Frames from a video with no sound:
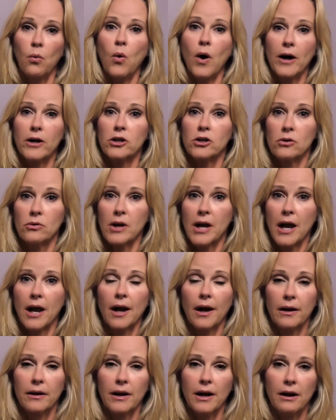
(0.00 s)
what you
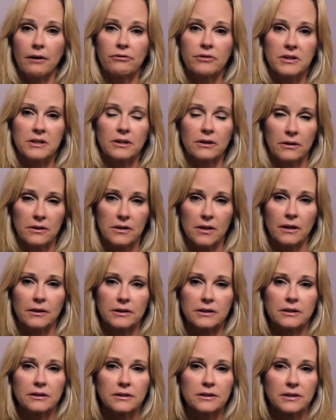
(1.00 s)
can every single
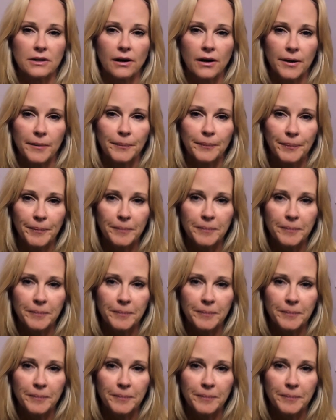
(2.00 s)
solitary time.